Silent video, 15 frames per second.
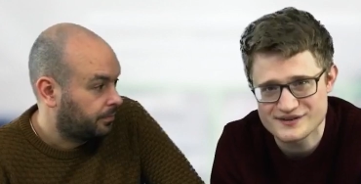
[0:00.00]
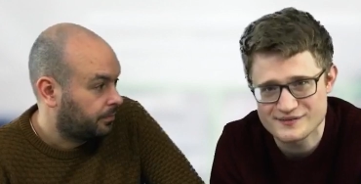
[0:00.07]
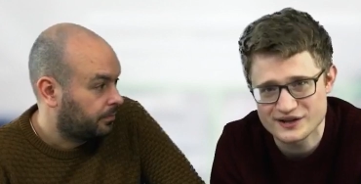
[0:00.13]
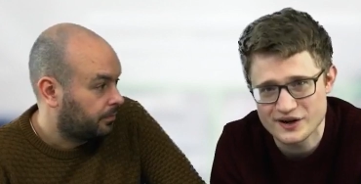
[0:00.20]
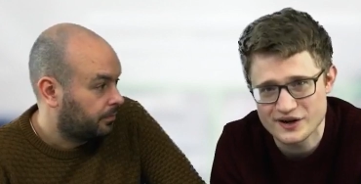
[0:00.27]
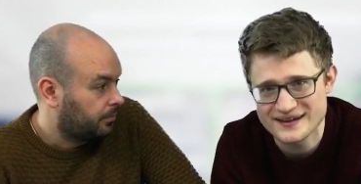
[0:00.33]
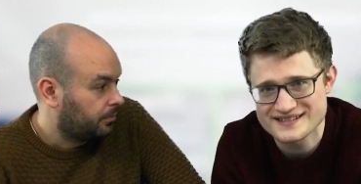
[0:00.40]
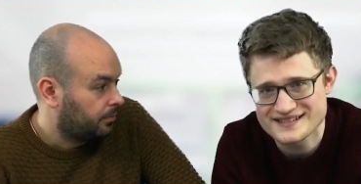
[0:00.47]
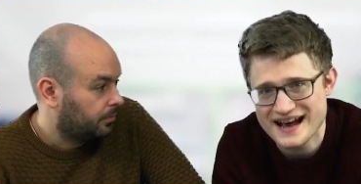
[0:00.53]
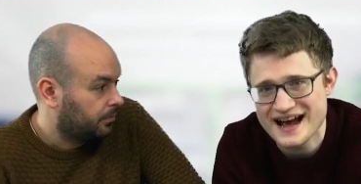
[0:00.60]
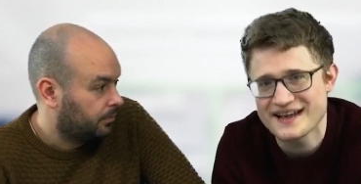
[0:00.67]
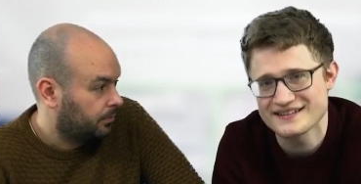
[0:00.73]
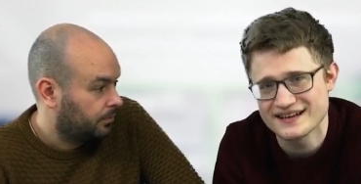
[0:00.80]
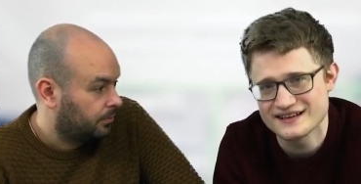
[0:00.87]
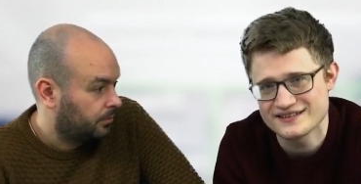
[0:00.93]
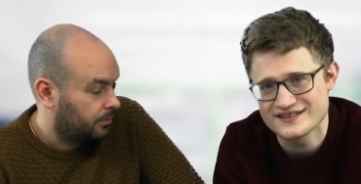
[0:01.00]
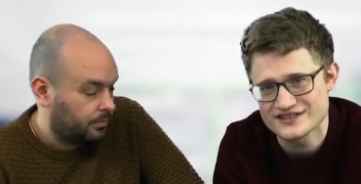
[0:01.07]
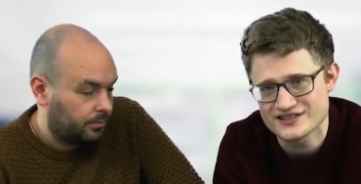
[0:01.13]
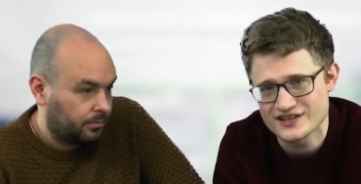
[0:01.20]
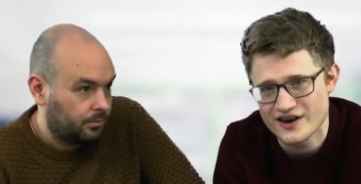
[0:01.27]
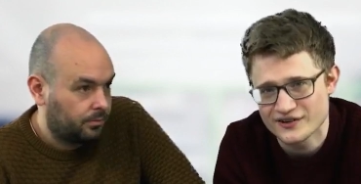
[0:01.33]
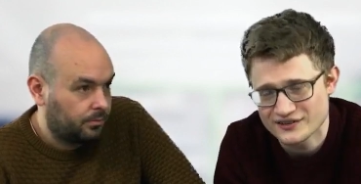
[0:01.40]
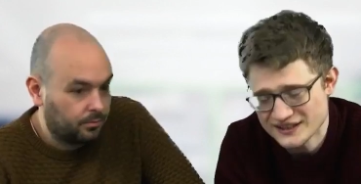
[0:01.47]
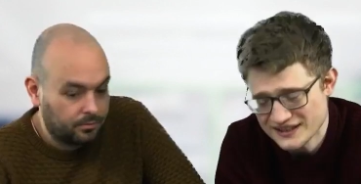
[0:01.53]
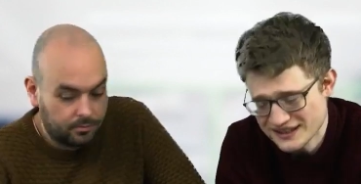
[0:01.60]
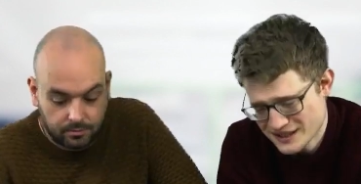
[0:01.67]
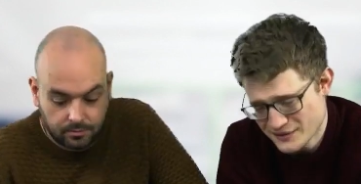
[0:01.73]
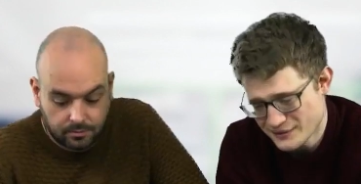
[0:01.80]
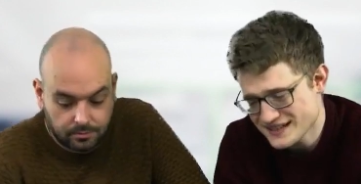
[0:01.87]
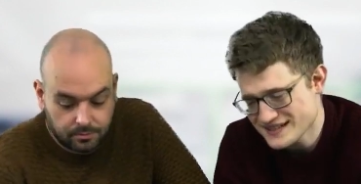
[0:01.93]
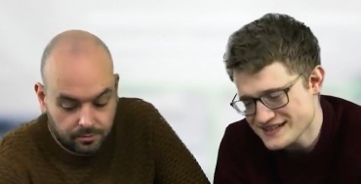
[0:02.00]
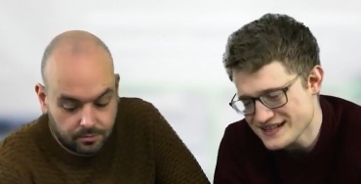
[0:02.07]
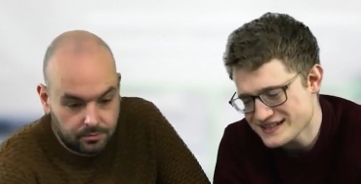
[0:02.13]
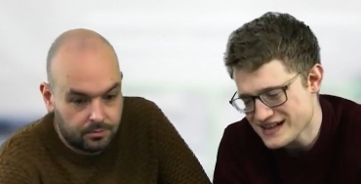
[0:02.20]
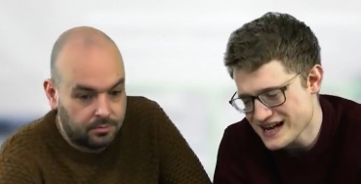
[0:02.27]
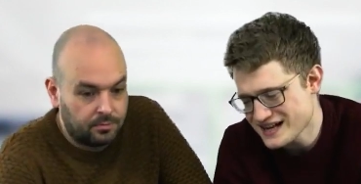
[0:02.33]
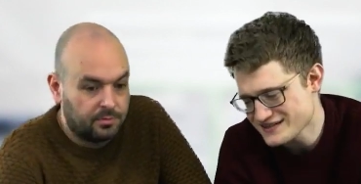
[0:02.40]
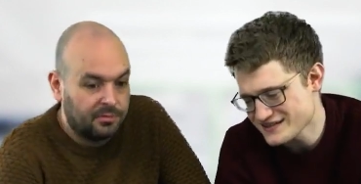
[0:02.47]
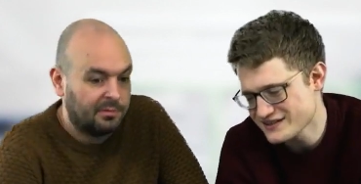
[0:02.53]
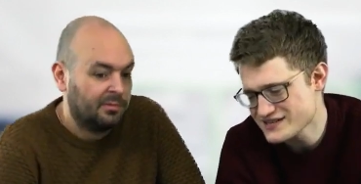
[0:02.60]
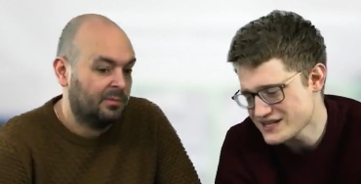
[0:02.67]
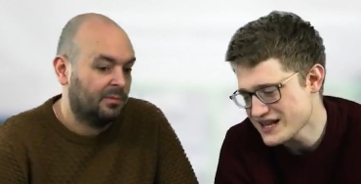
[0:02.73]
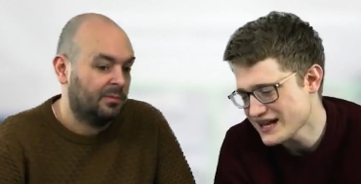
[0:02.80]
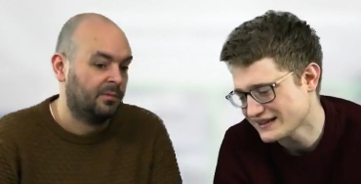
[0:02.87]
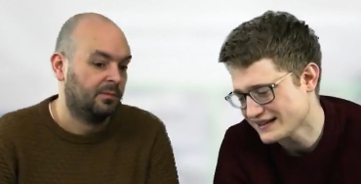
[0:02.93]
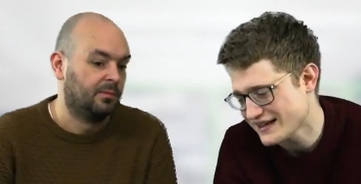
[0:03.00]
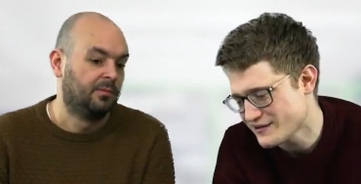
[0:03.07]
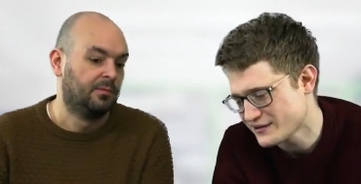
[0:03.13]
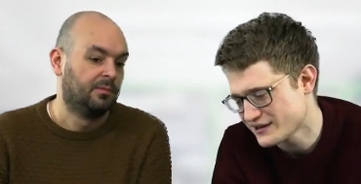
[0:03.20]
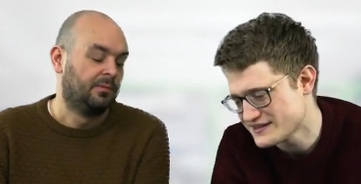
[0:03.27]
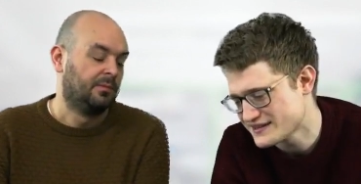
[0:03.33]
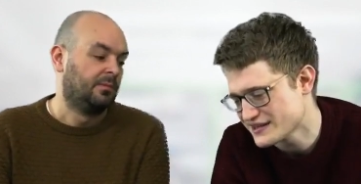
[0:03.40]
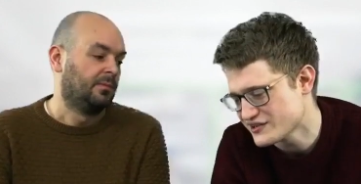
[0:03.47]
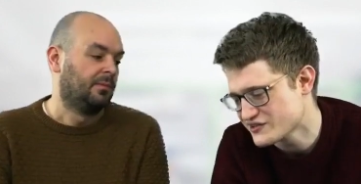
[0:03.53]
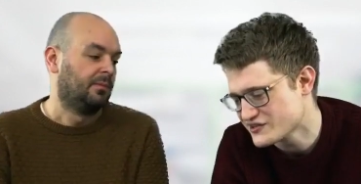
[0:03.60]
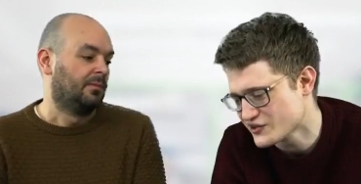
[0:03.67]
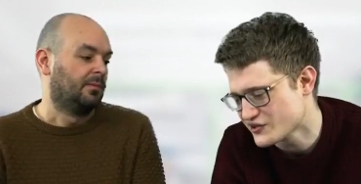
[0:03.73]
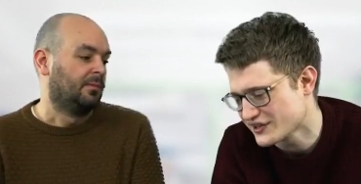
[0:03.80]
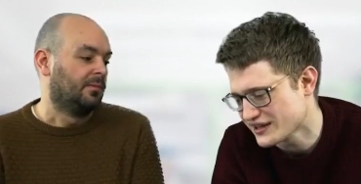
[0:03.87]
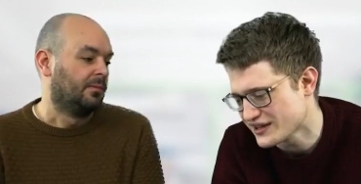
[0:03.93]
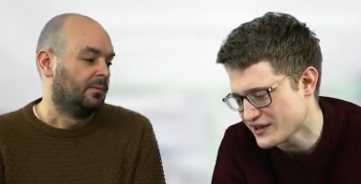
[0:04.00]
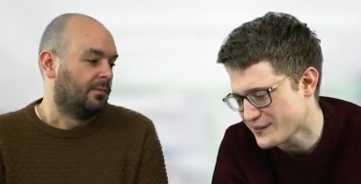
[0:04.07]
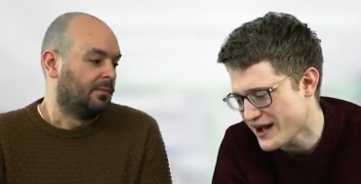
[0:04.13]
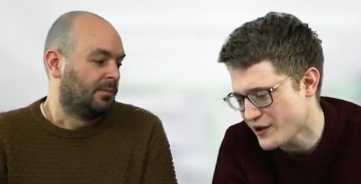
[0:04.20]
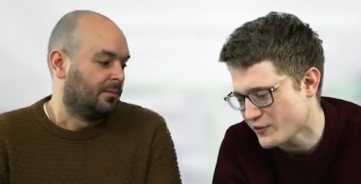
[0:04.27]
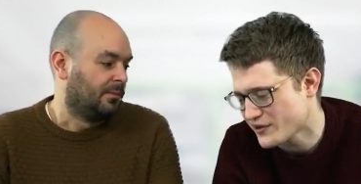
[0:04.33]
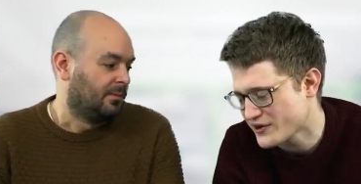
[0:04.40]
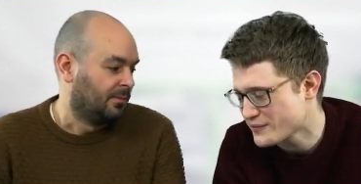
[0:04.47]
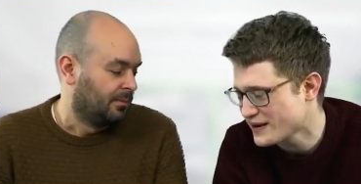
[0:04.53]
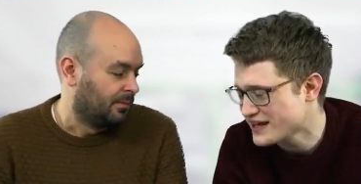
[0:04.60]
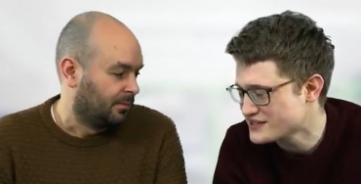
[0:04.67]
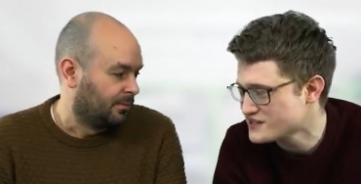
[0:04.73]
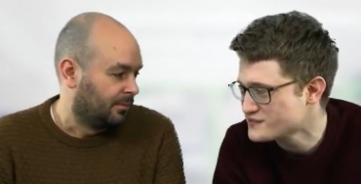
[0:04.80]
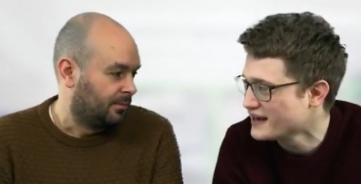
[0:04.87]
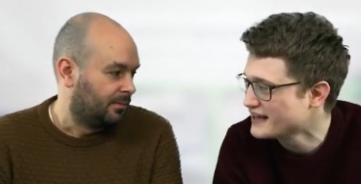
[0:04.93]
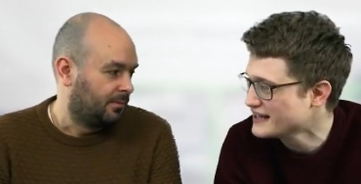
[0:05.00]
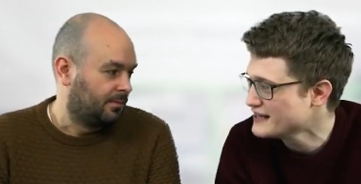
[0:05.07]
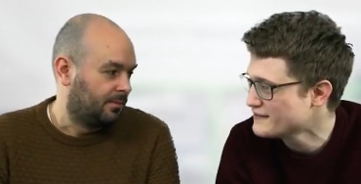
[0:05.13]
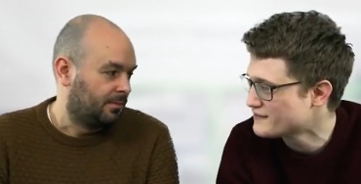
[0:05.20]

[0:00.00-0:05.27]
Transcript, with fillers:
Speaker 1: out some of the comments at the end of the show. We're going to stick to Arsenal slightly now and continue talking about one of the players who might